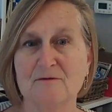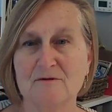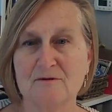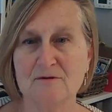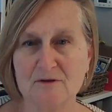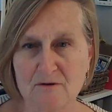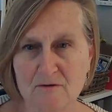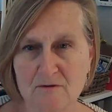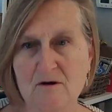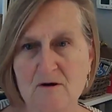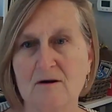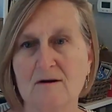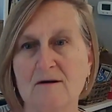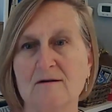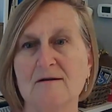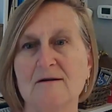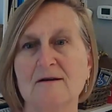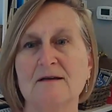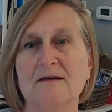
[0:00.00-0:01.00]
so
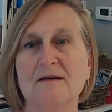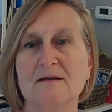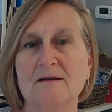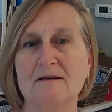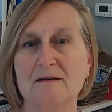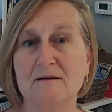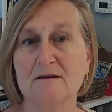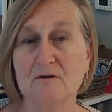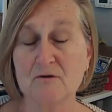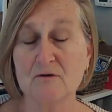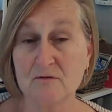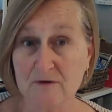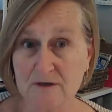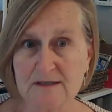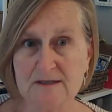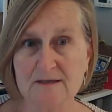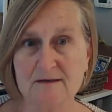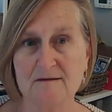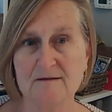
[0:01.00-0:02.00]
hard, and getting
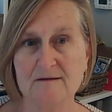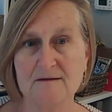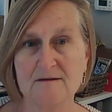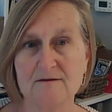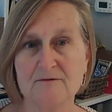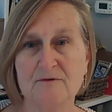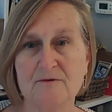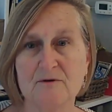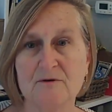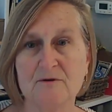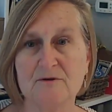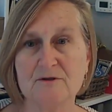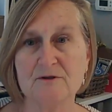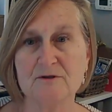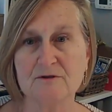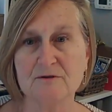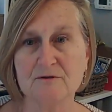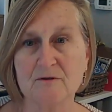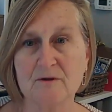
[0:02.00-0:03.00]
increasingly difficult
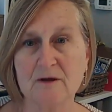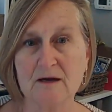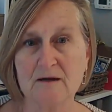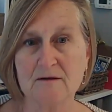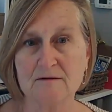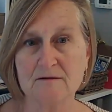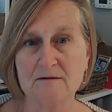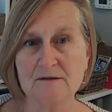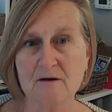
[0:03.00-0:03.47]
to do that.